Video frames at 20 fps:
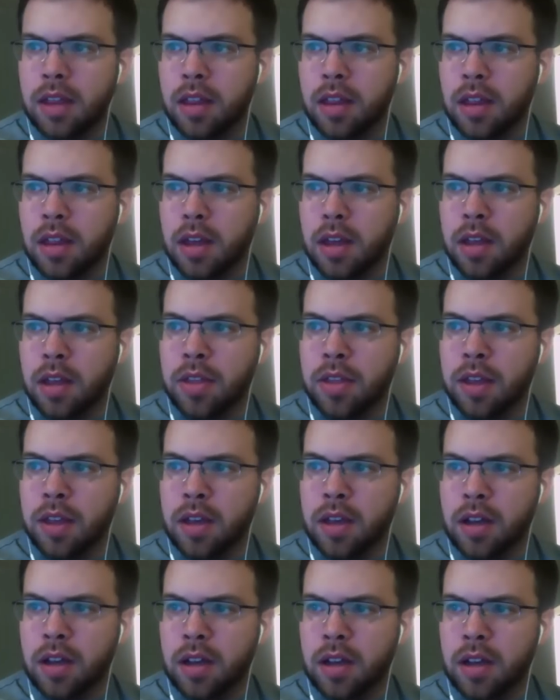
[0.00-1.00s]
I think
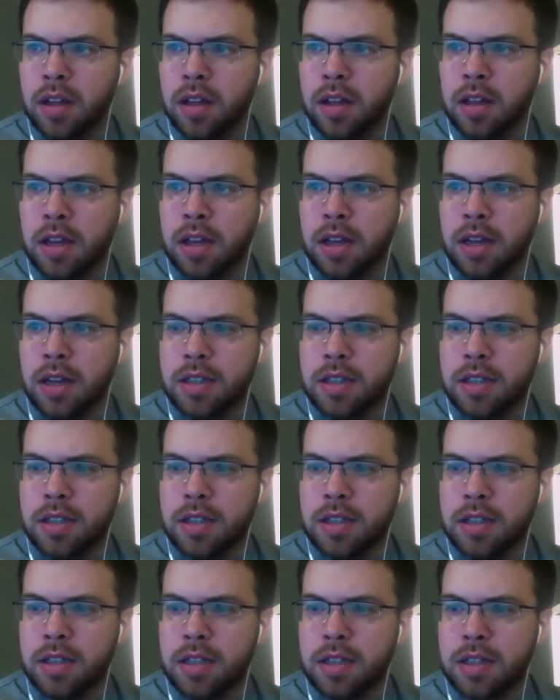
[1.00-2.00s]
a lot of
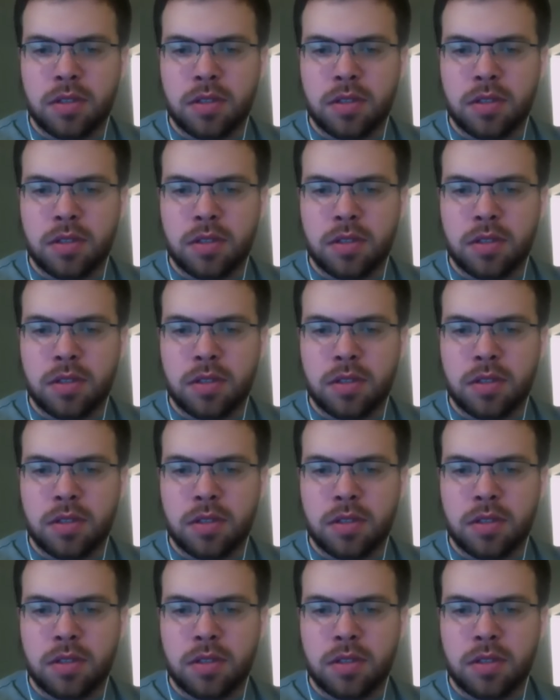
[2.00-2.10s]
times